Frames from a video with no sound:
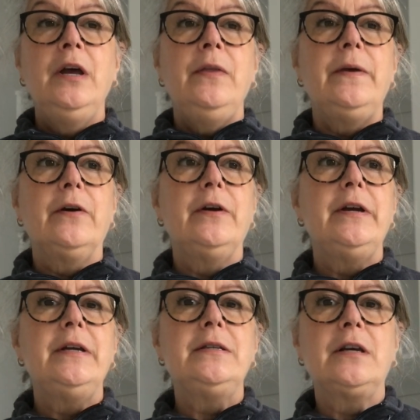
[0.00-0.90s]
There
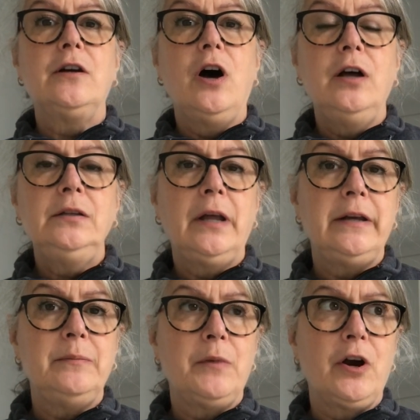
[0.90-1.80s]
is an
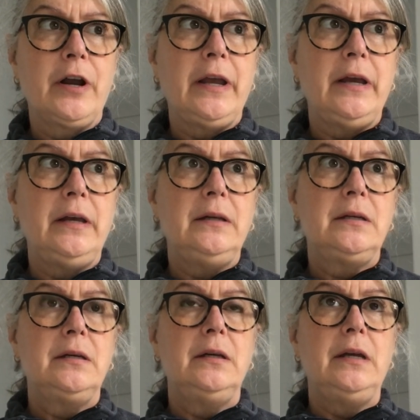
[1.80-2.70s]
online market
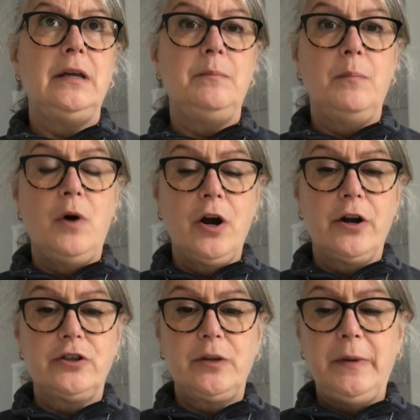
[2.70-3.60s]
in
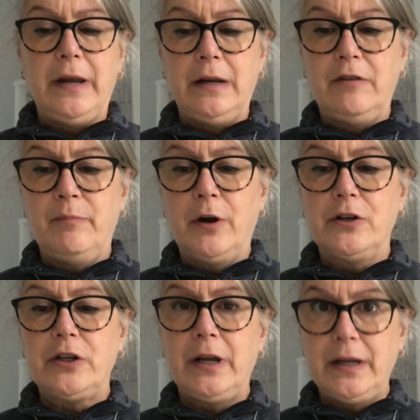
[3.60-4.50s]
March, the beginning of March,
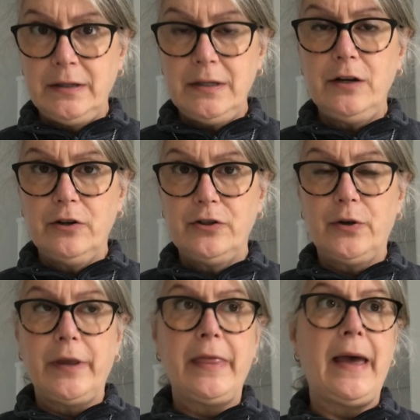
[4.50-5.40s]
and I considered
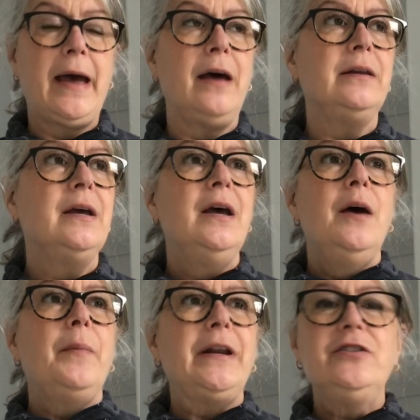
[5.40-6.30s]
doing that,
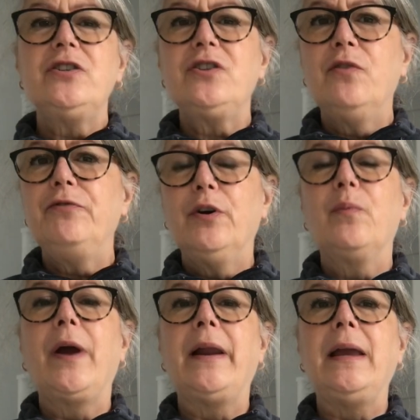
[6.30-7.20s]
but I just don't feel
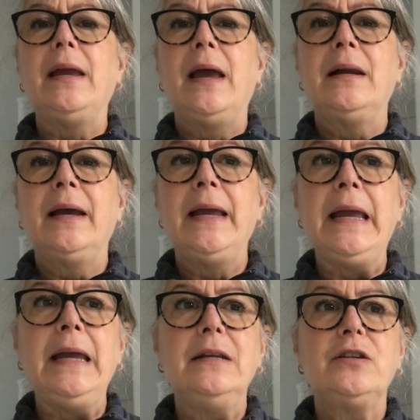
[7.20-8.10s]
ready, and I
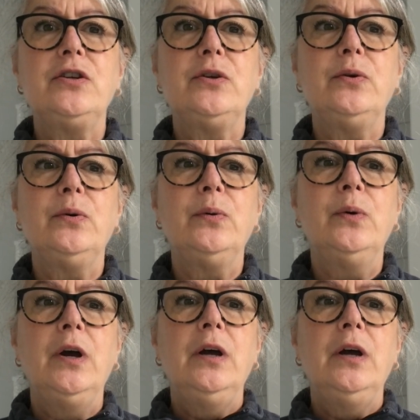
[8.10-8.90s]
hate to